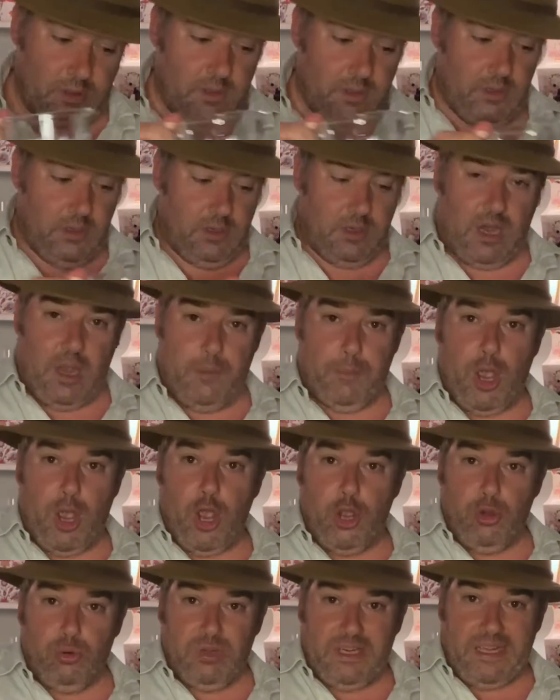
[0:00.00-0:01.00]
I'm
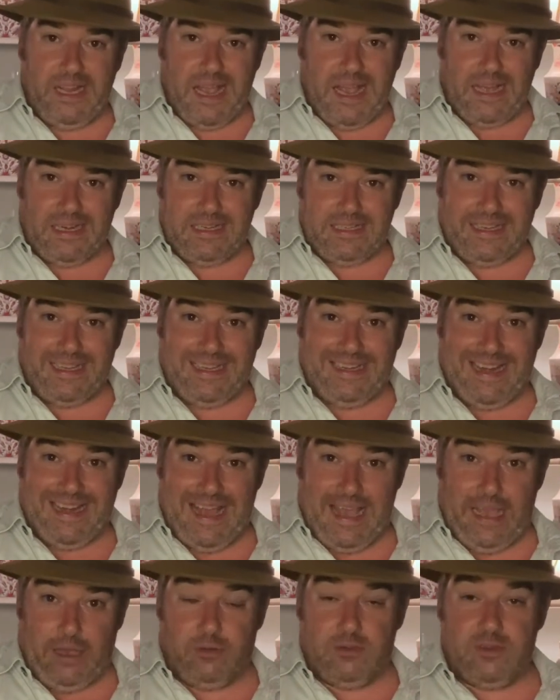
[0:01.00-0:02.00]
only adding it
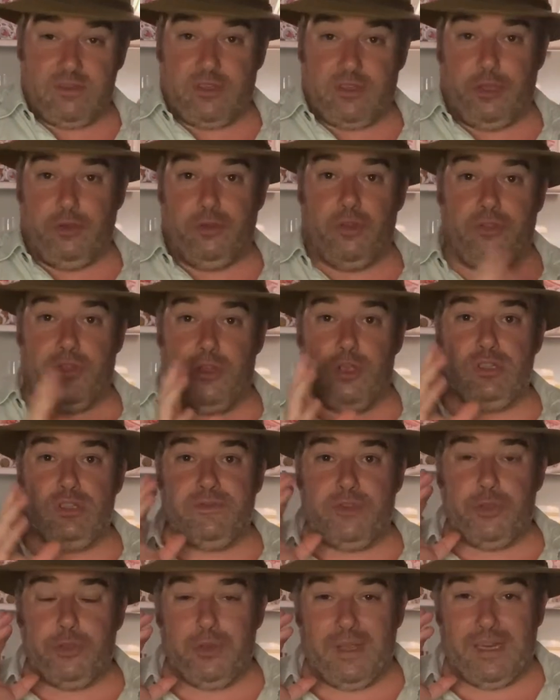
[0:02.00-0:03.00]
now. So those of
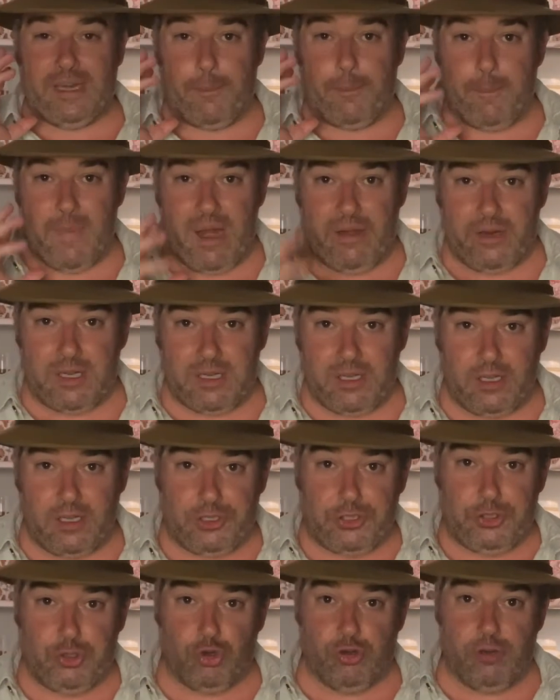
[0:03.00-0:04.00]
you in America and
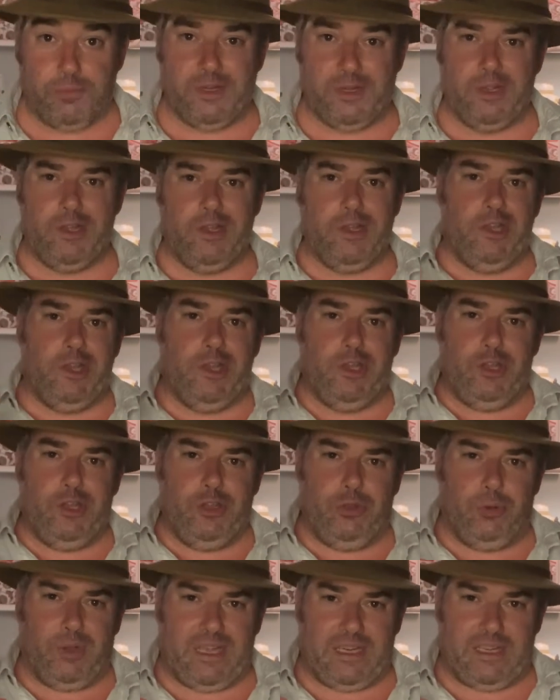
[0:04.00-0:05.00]
Europe who are
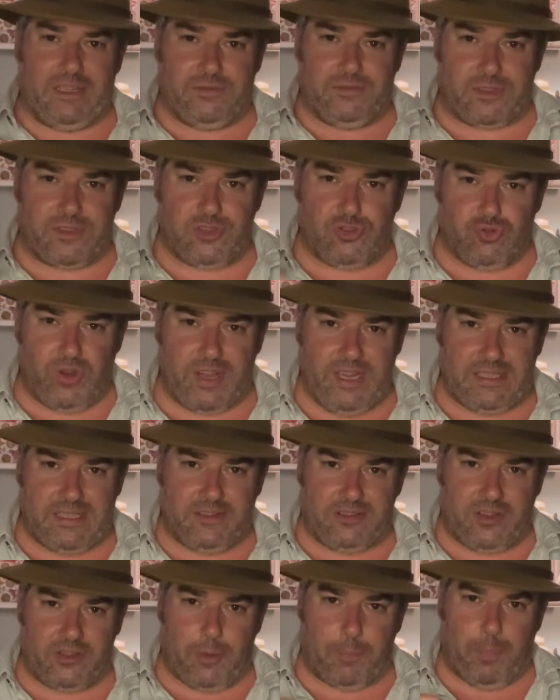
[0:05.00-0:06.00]
getting frustrated that
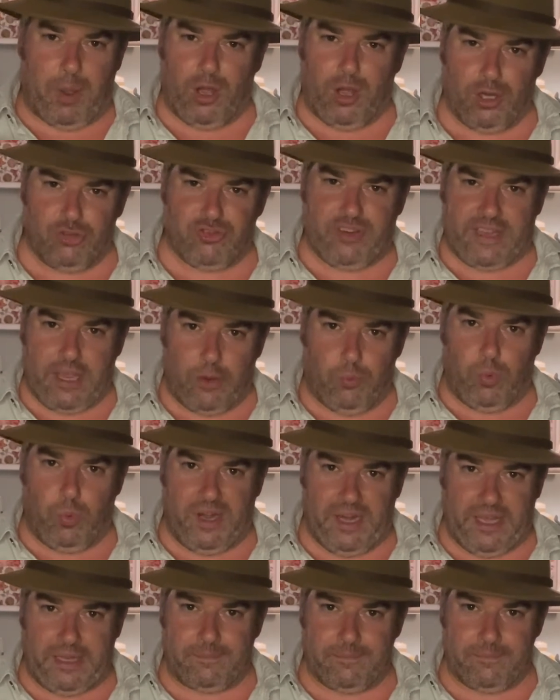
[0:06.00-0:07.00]
the padre kept
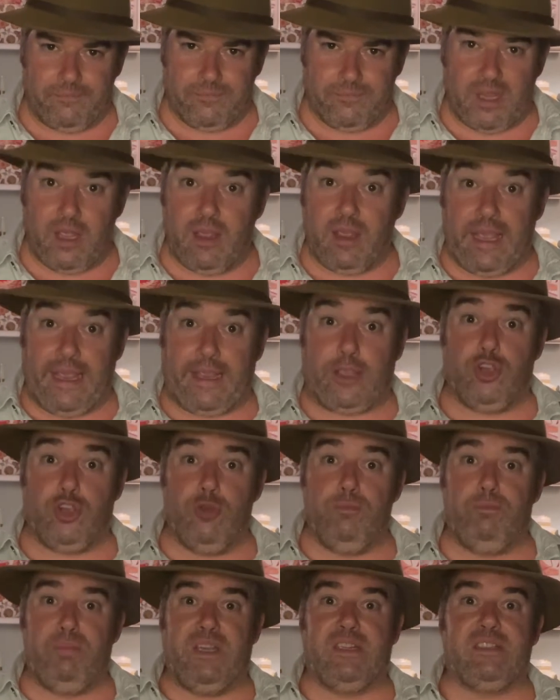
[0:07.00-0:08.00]
winning, it could
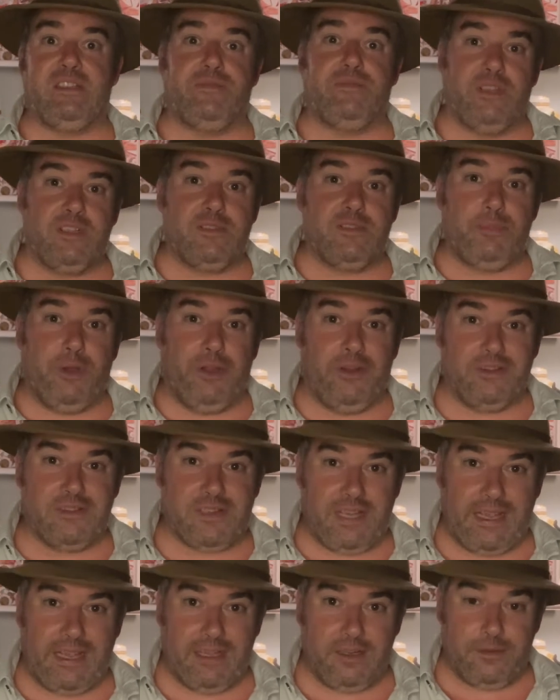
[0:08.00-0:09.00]
be a different experience
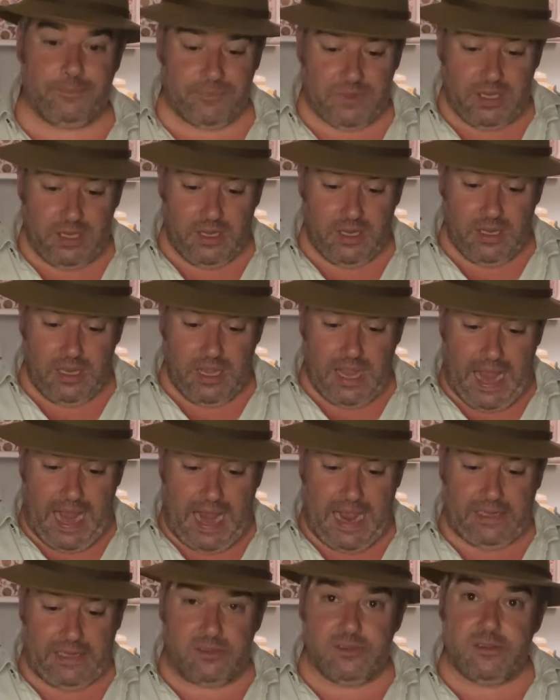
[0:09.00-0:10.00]
here.
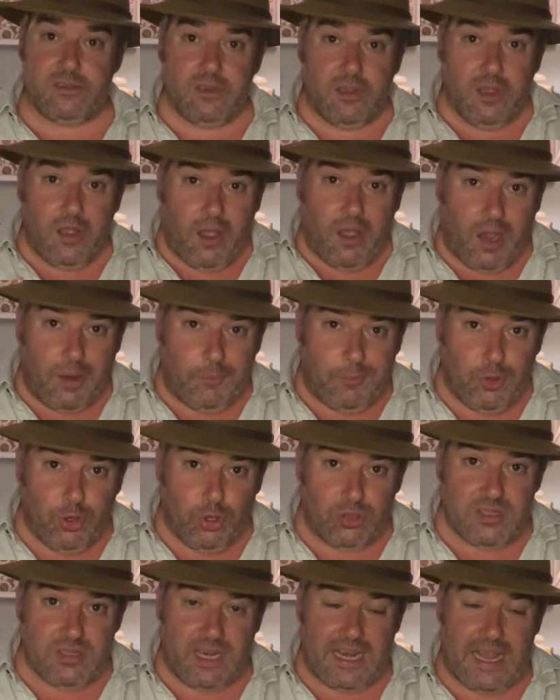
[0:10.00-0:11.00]
And I'm not
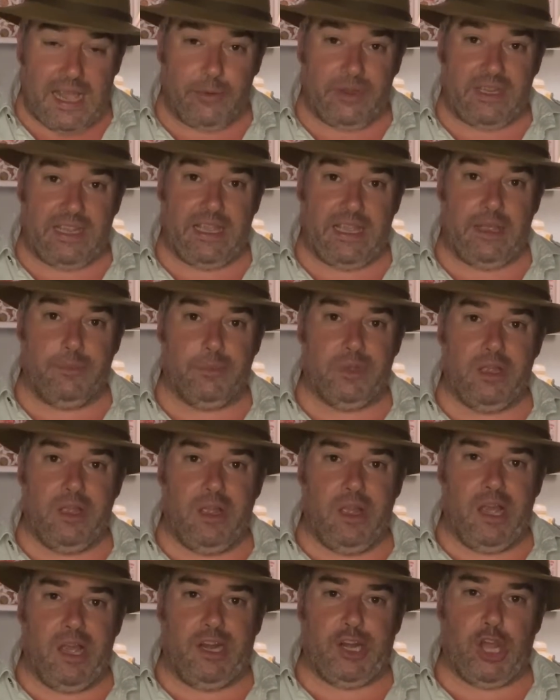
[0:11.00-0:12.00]
allowing him
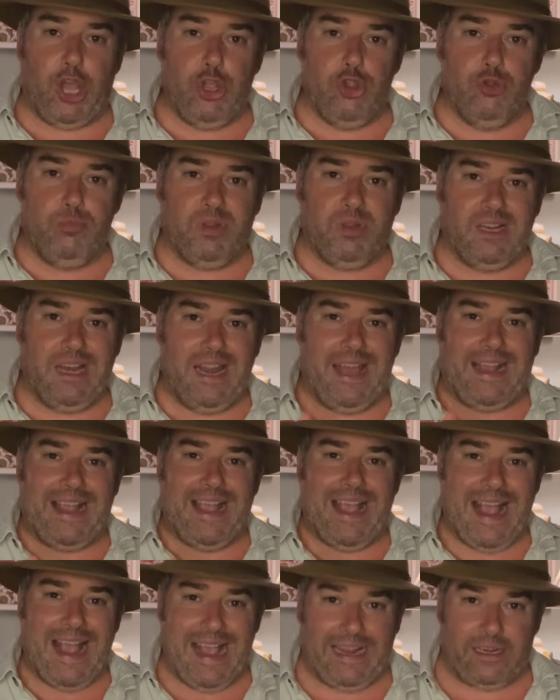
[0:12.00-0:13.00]
an open leg
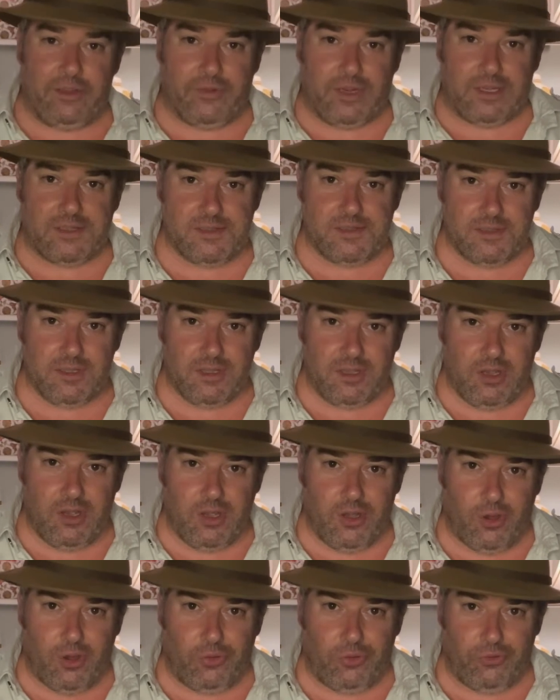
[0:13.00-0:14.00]
ahead of us
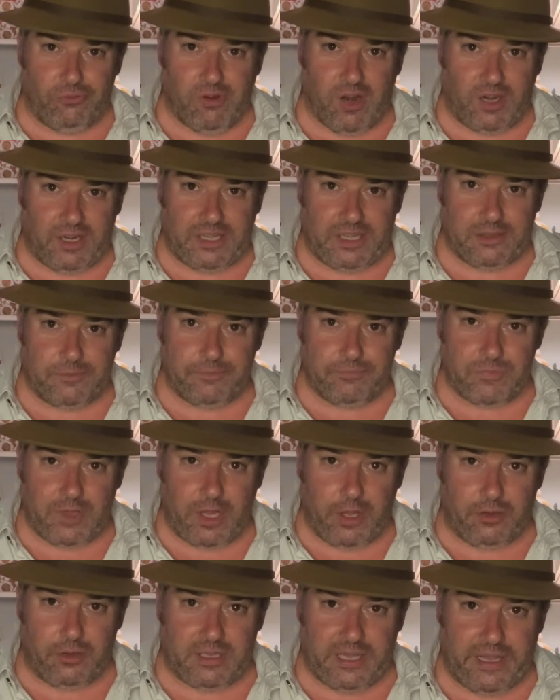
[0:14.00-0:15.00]
on the running,
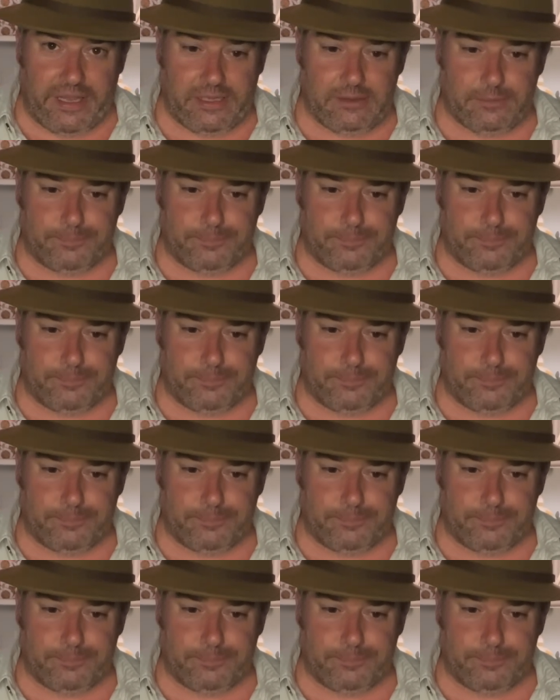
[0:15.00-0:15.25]
okay?